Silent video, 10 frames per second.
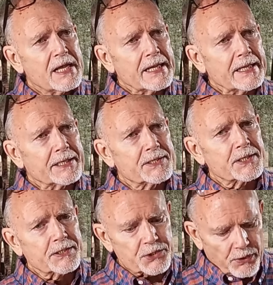And
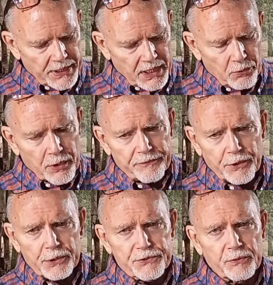uh, so I got one of
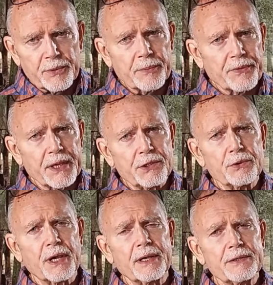those from them. Thank
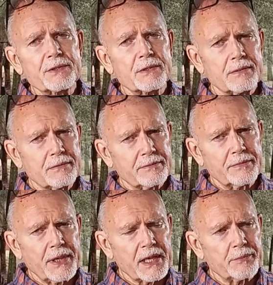you guys.
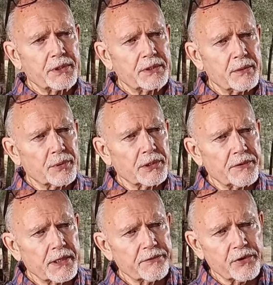Adam and Kimberly,
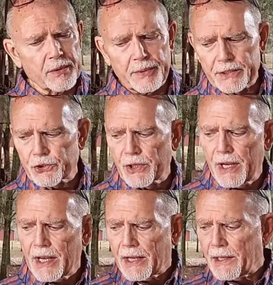thank you very much.
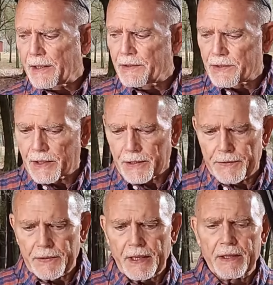And,
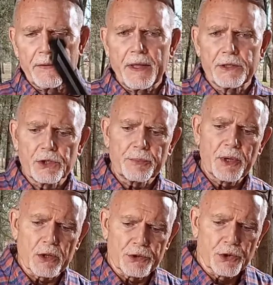uh, and they took
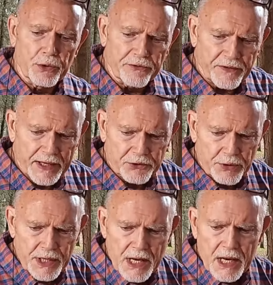me on a tour of the
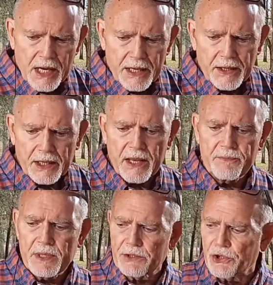factory and it
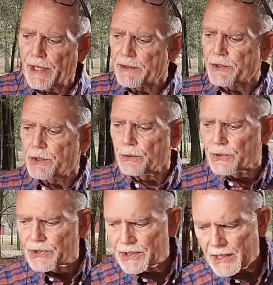gave me a chance to
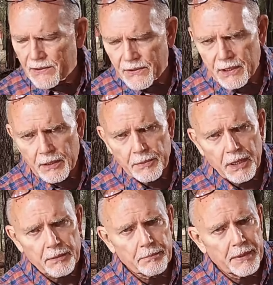see
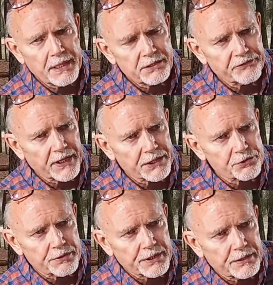them
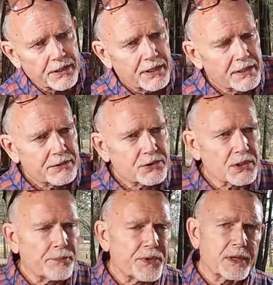manufacturing
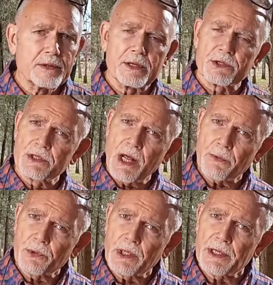something that is
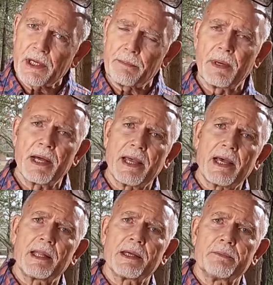not really up my
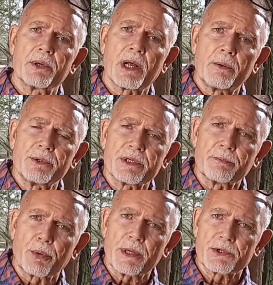alley, but I was
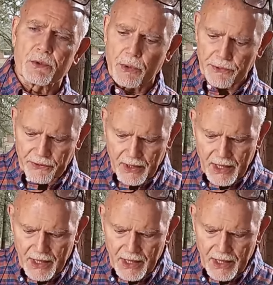impressed with.